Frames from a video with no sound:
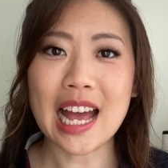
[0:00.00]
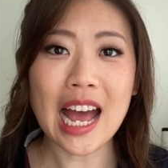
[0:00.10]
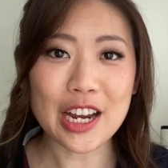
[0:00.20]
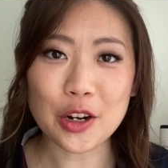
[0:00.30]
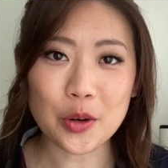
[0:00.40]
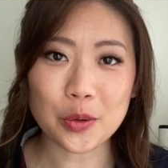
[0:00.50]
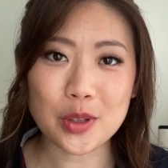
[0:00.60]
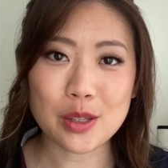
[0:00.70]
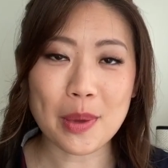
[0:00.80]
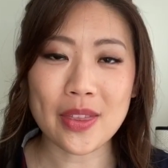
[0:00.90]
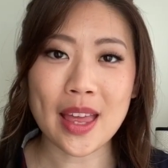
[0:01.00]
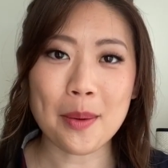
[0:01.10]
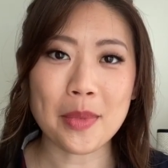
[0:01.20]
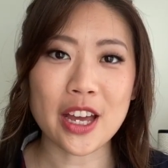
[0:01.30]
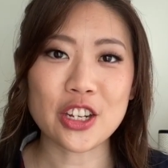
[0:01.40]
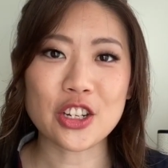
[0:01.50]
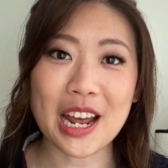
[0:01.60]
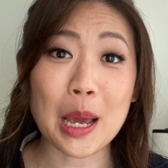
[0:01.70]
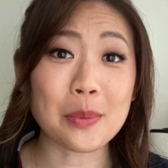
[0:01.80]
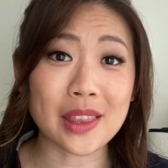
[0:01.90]
I don't spend that much
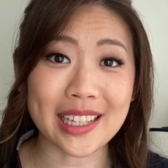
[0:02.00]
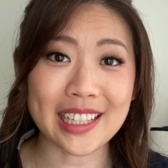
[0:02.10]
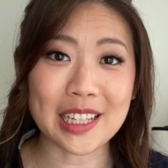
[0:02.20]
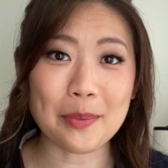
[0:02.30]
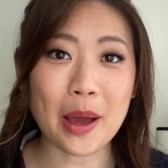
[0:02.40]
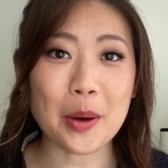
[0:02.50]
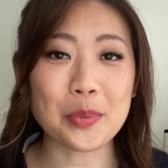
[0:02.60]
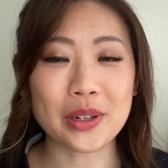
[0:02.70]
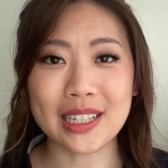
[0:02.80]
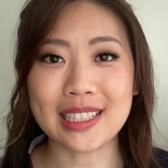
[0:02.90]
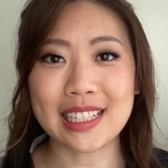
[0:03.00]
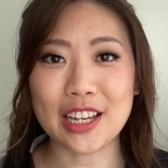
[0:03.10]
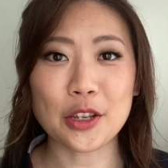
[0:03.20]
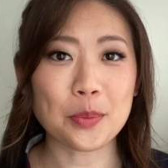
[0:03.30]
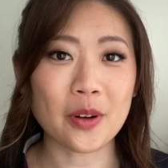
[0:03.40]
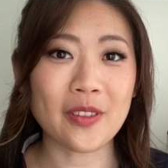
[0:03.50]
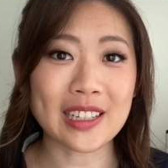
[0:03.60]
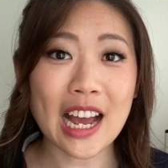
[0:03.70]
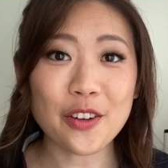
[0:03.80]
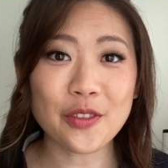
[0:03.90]
time thinking about putting together a
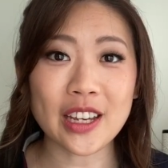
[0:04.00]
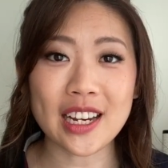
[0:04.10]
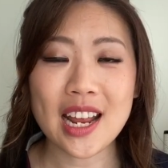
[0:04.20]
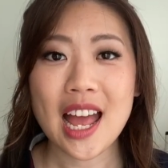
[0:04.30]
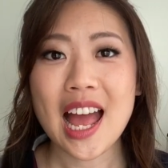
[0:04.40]
perfect outfit.